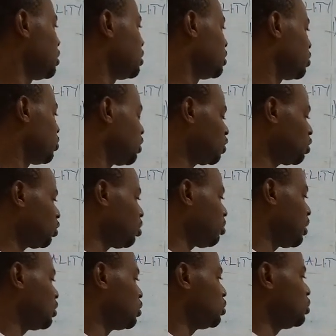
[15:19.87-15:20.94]
Question number
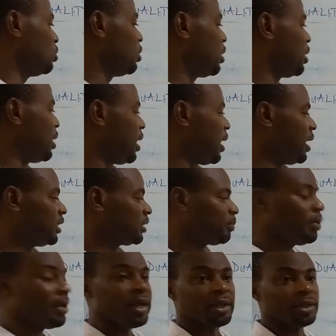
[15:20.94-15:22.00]
2.
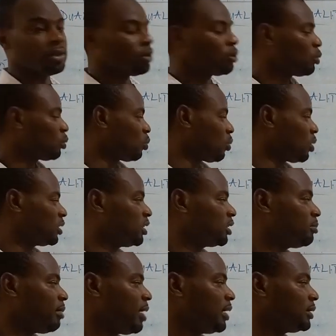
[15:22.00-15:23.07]
Explain what is
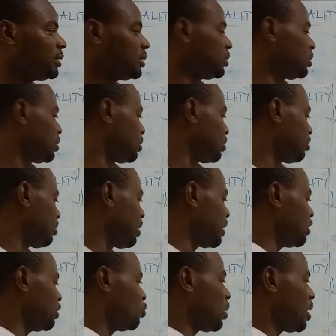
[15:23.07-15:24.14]
meant by the
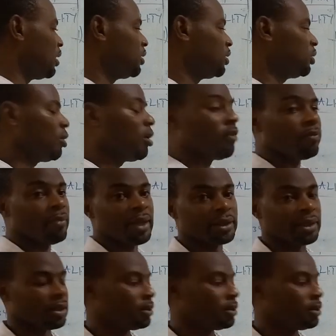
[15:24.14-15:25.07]
duality of matter,